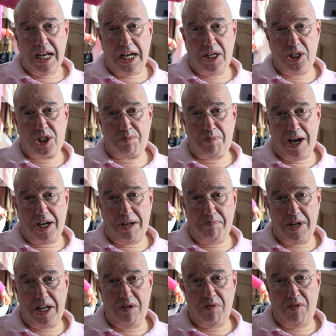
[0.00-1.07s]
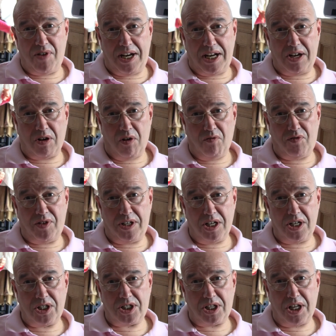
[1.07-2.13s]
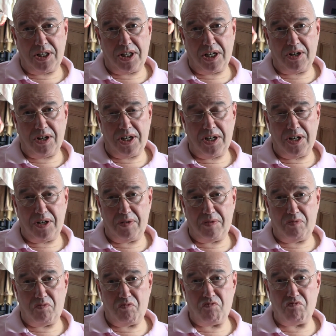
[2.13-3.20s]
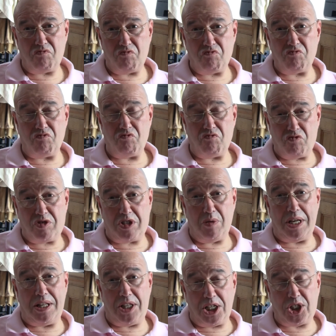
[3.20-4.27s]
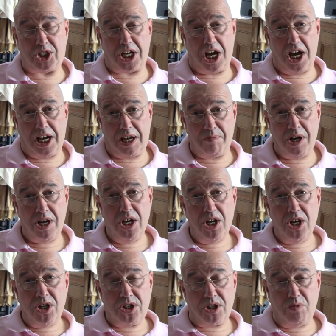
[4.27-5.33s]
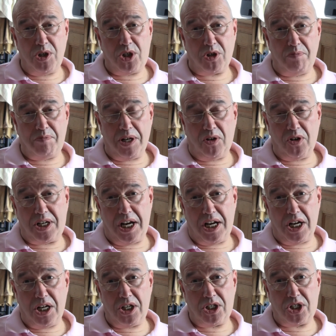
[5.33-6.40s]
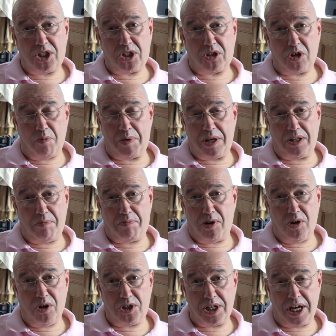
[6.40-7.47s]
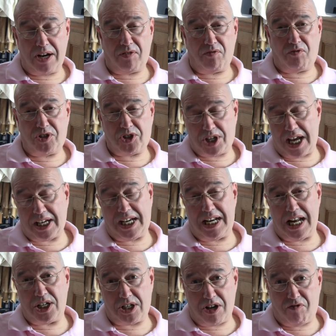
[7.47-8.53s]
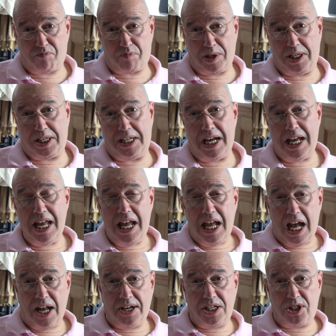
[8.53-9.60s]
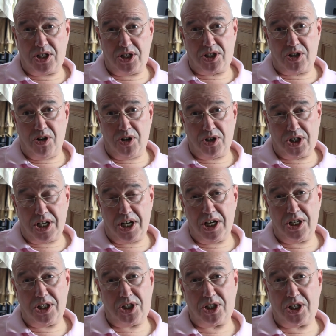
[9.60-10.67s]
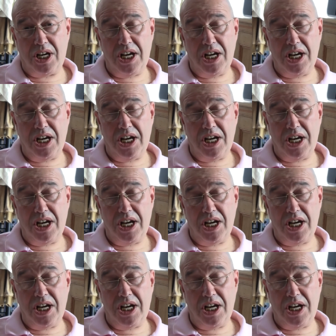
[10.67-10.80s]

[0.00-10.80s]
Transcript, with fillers: inspire me with any confidence that they're going to do it this time. So we should be looking at stopping the project, sacking SFP and its associates,